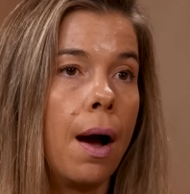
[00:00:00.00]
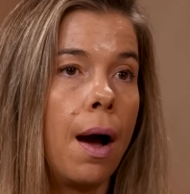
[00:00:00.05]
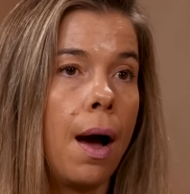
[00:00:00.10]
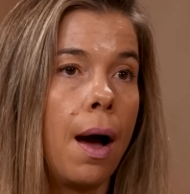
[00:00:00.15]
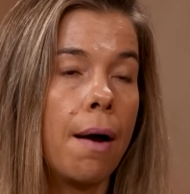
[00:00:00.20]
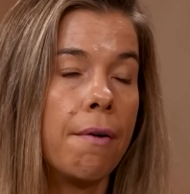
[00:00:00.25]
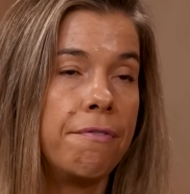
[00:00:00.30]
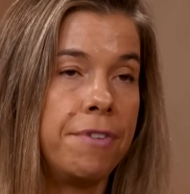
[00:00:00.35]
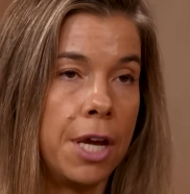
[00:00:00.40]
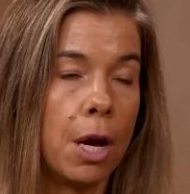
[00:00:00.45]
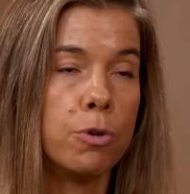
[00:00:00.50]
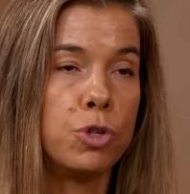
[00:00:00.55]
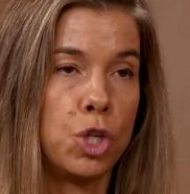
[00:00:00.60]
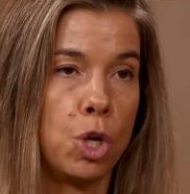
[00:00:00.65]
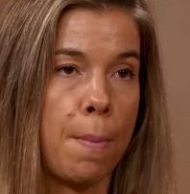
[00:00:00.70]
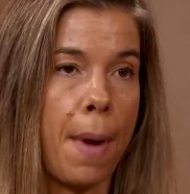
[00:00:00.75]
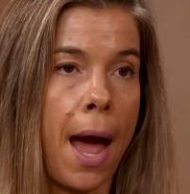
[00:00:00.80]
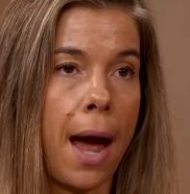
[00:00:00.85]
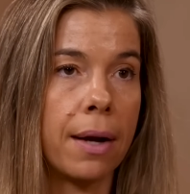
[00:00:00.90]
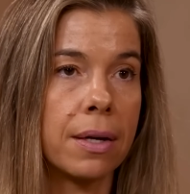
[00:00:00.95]
uh,
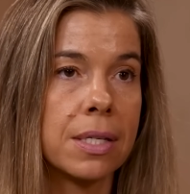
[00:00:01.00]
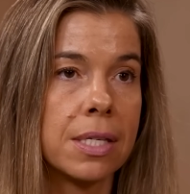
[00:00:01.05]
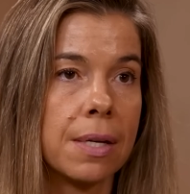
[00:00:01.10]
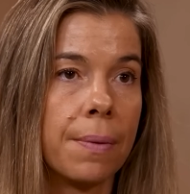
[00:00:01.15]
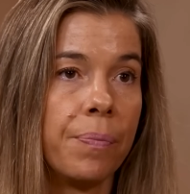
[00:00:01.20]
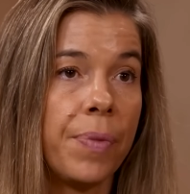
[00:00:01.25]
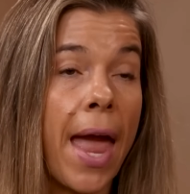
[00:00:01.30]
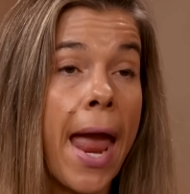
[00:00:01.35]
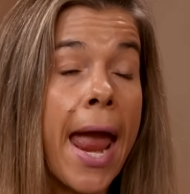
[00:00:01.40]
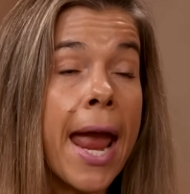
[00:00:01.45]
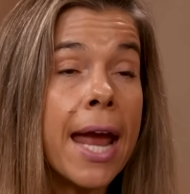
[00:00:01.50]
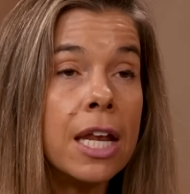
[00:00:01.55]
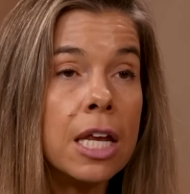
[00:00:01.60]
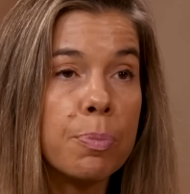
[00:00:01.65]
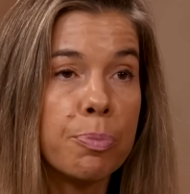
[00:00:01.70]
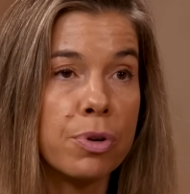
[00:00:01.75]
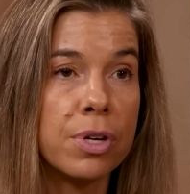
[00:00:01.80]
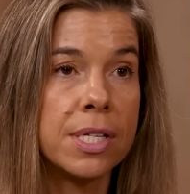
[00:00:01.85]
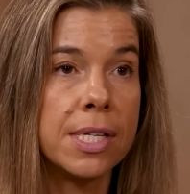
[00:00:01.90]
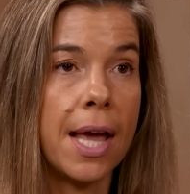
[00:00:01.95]
VO2 max,
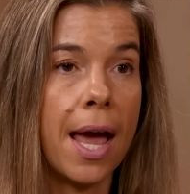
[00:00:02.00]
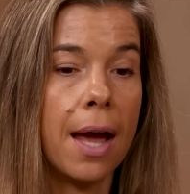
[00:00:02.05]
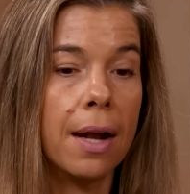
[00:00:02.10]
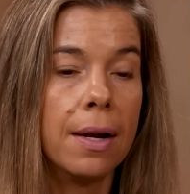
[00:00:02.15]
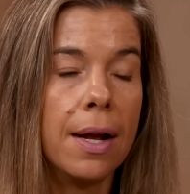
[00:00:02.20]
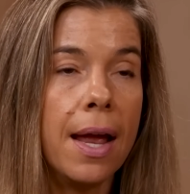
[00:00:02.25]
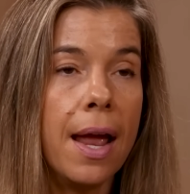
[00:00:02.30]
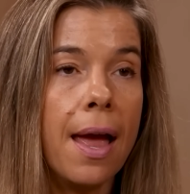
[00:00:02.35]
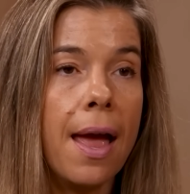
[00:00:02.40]
80%.